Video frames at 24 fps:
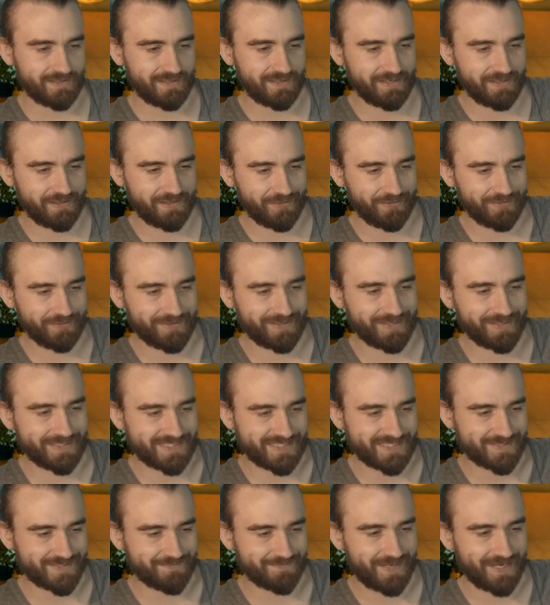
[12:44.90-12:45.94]
I thought I
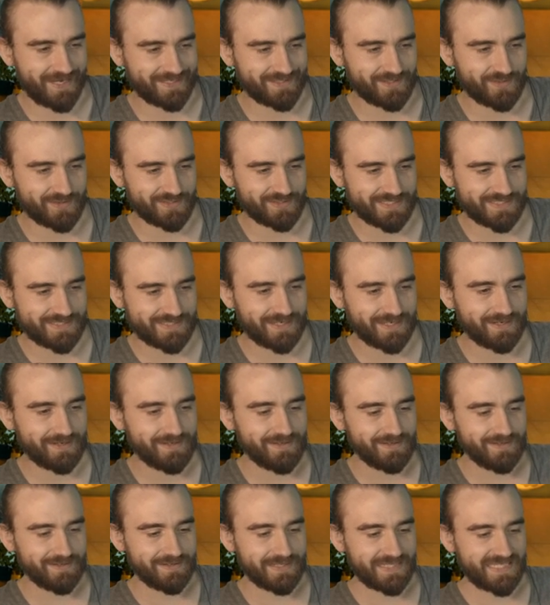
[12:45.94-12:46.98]
smack dog this guy.
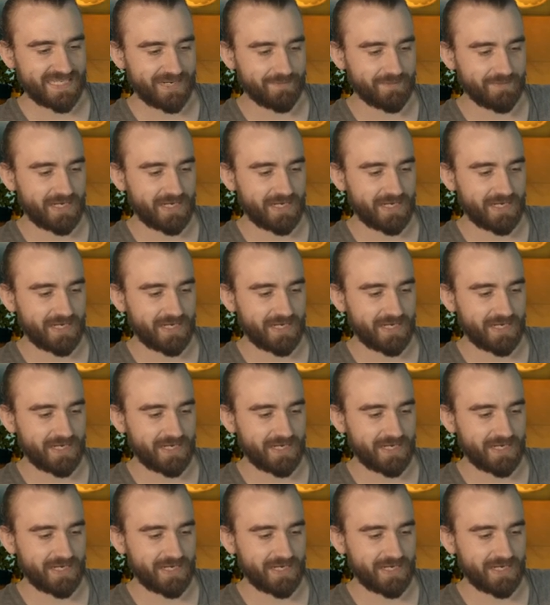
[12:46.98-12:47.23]
Then